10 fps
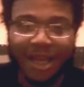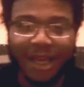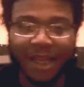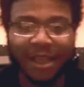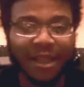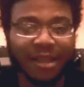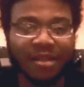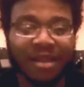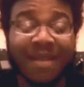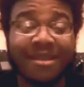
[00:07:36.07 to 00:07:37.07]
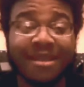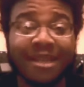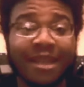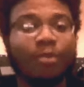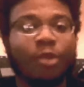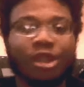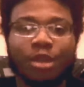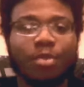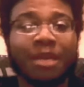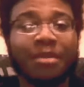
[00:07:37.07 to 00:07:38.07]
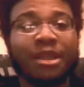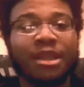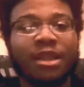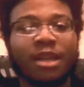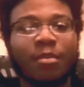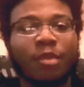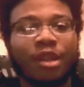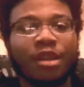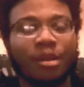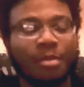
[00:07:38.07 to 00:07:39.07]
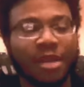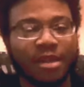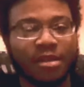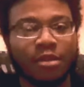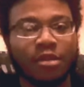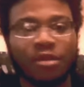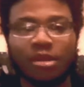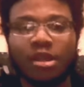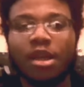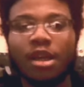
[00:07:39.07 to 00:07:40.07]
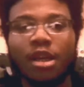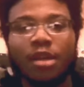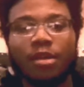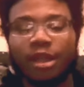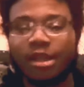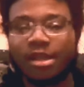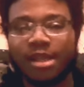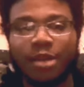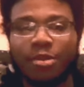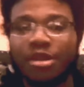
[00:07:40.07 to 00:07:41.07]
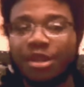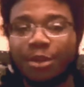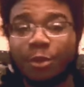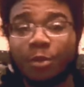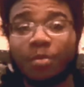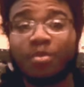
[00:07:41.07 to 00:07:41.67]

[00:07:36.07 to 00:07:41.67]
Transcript: And then the last thing, which is probably going to come with your pistol, your CO2